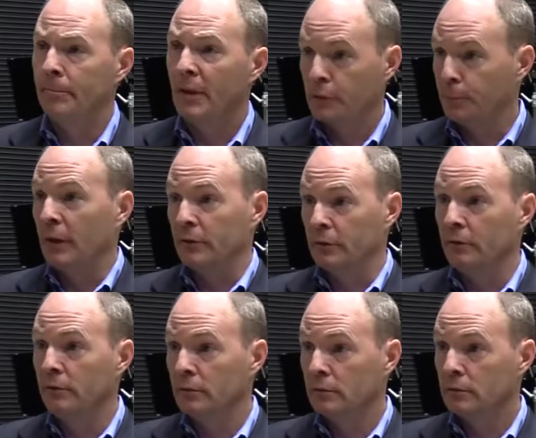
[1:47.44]
expensive.
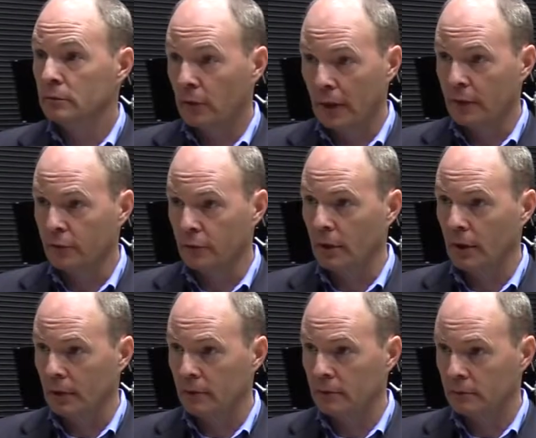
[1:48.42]
Rockets are
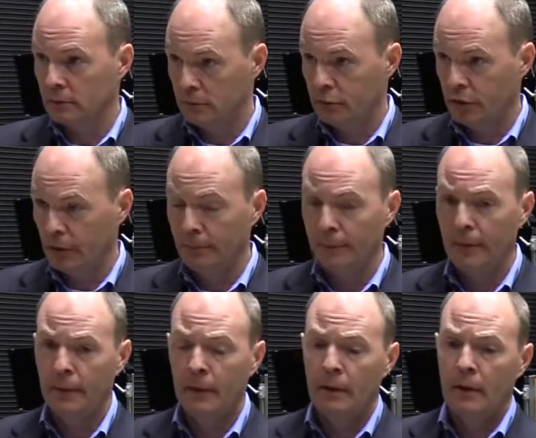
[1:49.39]
not cheap.
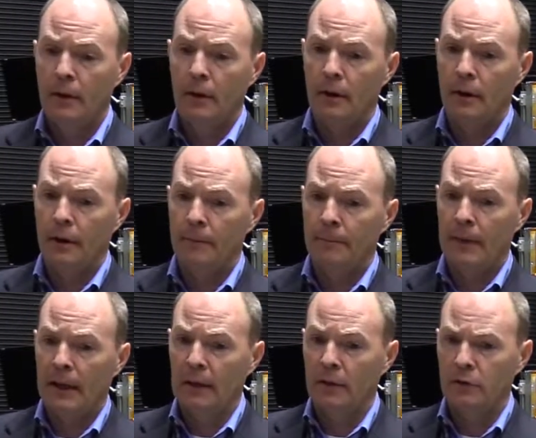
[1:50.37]

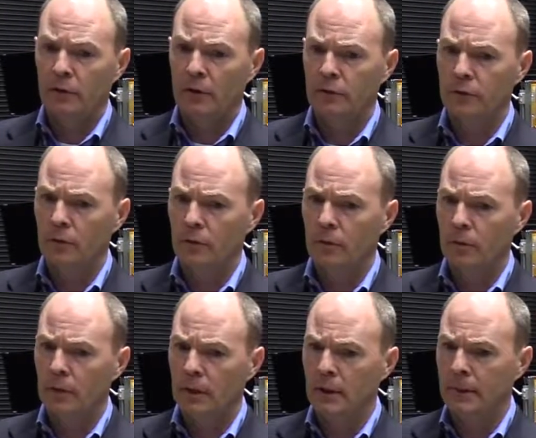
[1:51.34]
And it's also
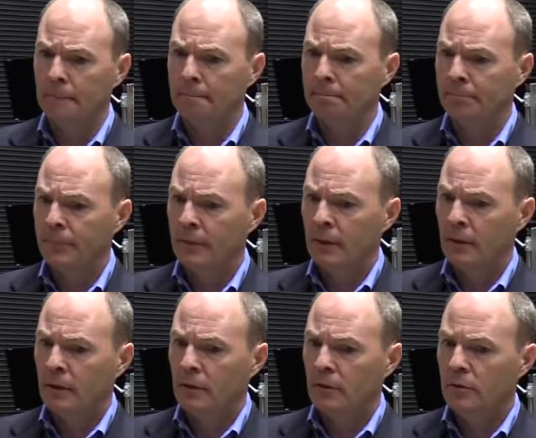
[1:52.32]

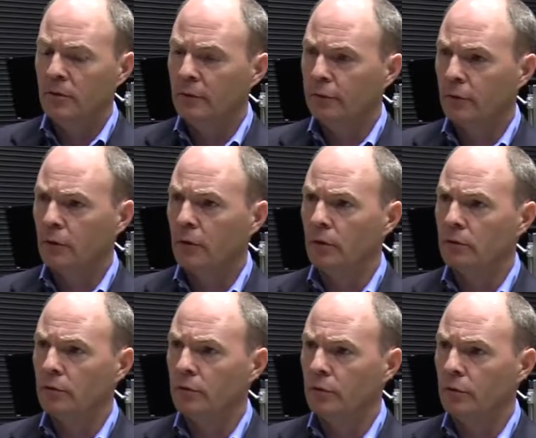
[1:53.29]
difficult
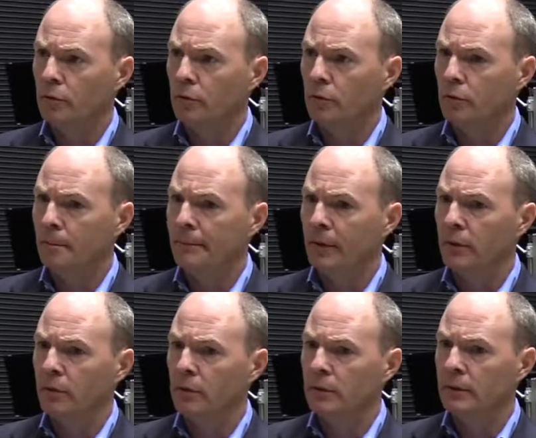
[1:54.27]
to
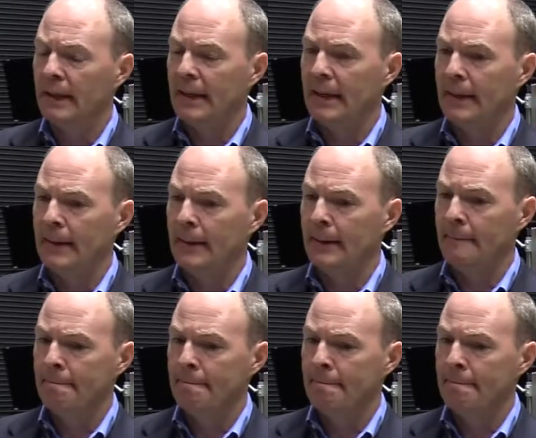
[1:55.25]
build a